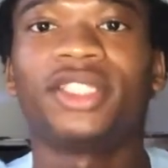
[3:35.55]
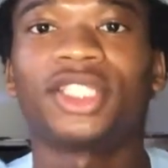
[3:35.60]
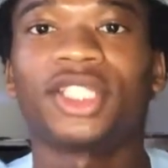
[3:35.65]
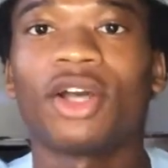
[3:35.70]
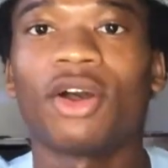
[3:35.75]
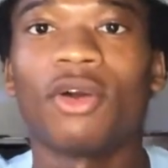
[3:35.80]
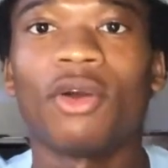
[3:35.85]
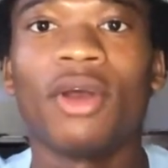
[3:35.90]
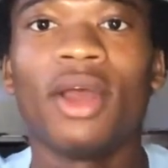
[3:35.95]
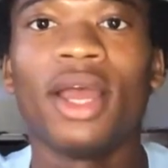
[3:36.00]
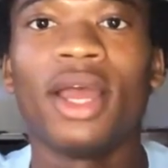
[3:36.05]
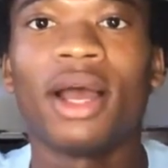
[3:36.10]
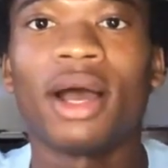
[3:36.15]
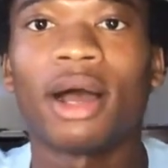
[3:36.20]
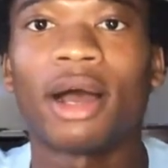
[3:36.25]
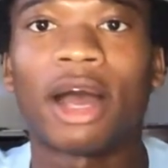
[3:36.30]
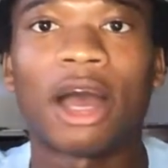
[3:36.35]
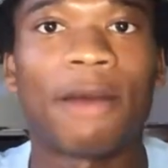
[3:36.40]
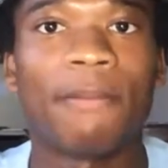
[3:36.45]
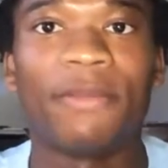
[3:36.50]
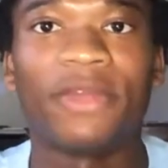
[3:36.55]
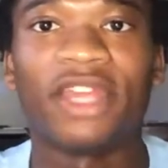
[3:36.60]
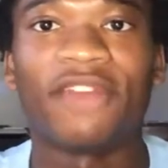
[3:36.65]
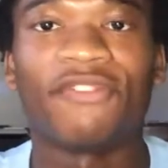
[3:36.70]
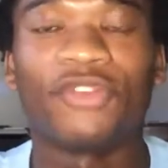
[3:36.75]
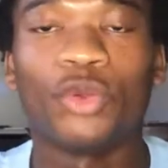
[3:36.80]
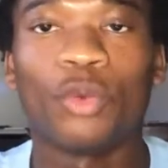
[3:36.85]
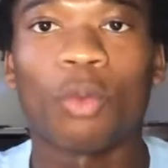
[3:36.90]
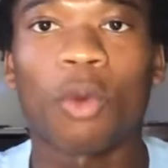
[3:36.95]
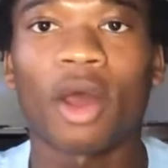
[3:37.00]
So
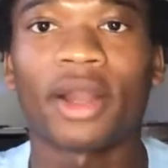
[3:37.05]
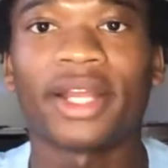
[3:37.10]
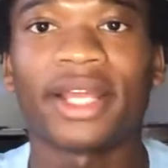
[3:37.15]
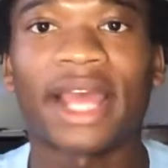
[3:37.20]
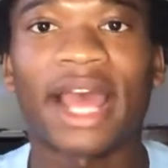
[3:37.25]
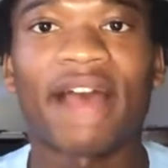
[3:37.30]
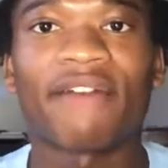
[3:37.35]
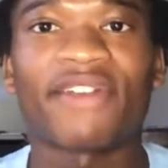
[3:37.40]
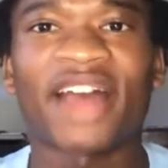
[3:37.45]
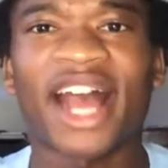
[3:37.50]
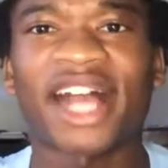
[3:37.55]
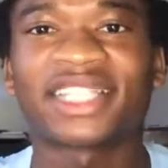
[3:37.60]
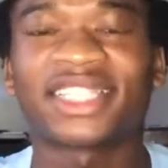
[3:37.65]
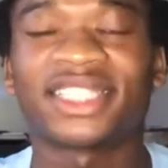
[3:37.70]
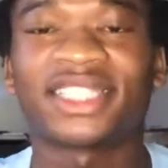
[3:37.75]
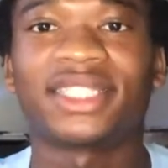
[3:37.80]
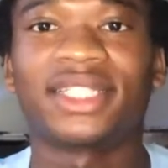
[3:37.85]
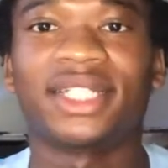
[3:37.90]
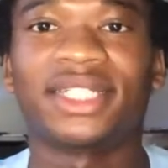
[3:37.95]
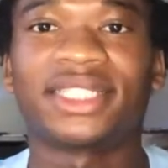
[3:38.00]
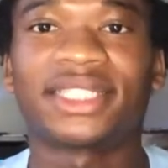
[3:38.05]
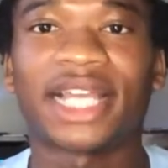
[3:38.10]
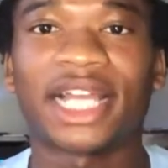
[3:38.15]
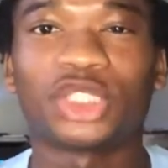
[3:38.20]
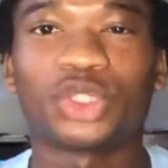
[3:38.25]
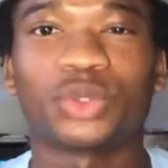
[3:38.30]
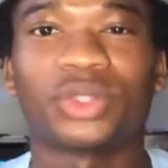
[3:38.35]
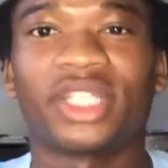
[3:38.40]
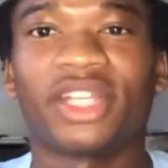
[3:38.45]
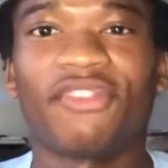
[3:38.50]
if you want to have access to the
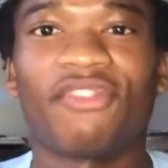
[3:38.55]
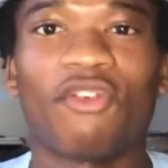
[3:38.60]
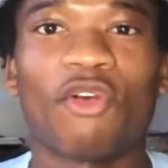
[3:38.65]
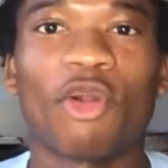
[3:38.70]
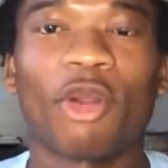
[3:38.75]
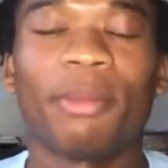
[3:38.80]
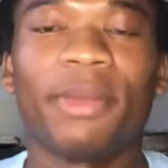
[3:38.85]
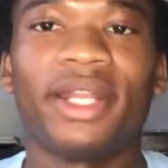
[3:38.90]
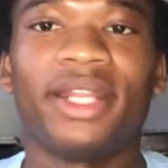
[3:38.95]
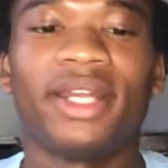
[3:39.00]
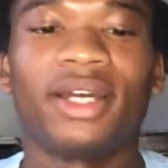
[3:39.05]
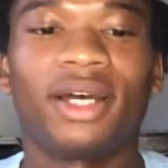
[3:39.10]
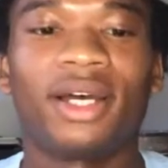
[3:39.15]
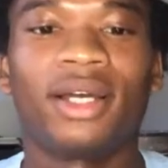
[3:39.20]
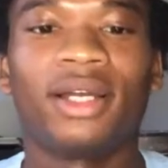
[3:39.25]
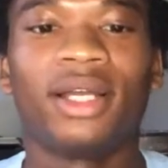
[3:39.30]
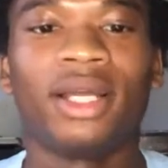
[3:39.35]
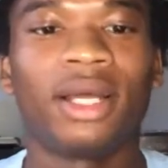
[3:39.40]
Schedule D form and the